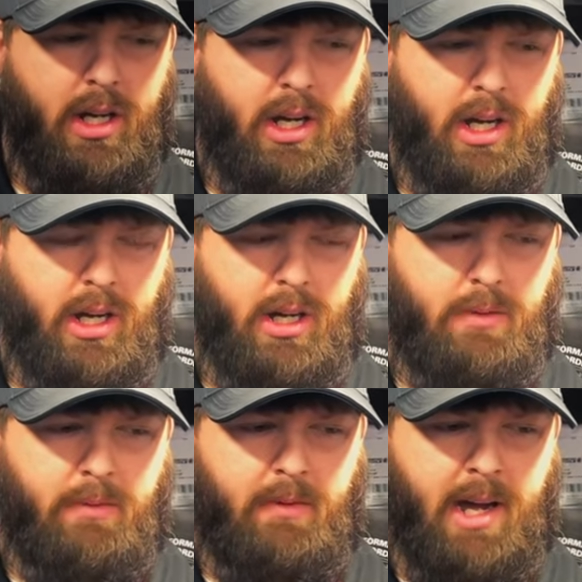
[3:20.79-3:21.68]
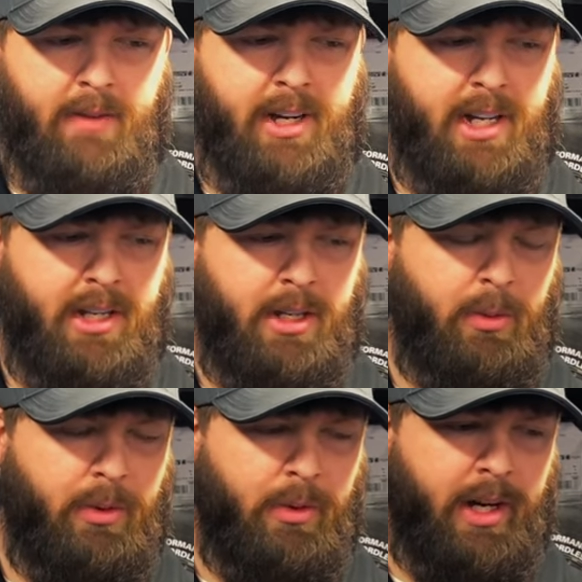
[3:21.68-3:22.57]
Uh, I've got a
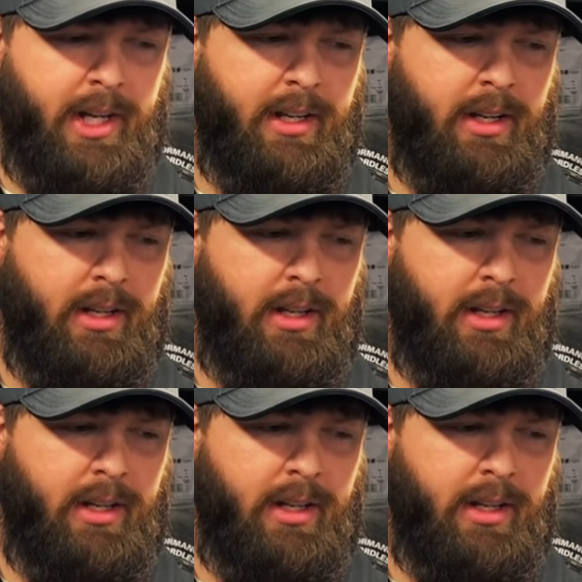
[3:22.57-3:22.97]
new thread